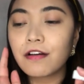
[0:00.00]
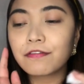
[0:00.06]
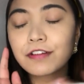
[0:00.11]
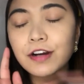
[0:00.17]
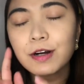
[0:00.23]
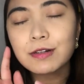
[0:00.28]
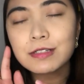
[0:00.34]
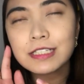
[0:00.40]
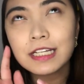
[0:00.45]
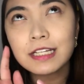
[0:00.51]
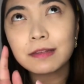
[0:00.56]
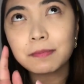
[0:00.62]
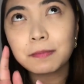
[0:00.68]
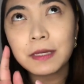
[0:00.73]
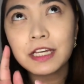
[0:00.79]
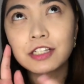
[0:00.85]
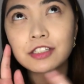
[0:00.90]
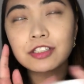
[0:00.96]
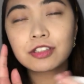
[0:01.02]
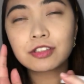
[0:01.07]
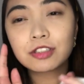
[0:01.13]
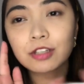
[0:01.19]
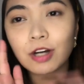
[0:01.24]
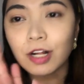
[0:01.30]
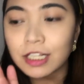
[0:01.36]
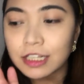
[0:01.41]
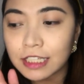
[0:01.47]
frozen peach,
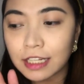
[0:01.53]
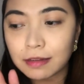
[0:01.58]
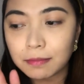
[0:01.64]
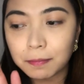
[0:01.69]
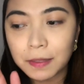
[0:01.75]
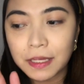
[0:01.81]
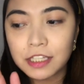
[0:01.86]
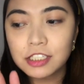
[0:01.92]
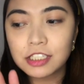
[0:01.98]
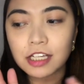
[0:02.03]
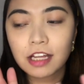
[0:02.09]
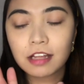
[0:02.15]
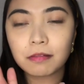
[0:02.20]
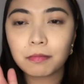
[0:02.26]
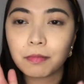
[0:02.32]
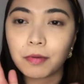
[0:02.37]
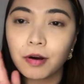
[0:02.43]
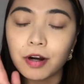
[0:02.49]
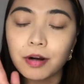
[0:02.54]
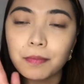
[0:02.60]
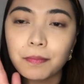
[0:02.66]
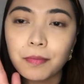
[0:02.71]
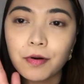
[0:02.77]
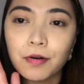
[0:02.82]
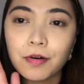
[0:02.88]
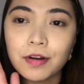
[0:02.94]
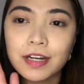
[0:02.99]
salted peach, and
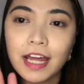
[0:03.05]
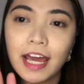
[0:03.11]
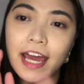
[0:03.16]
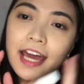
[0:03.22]
bourbon.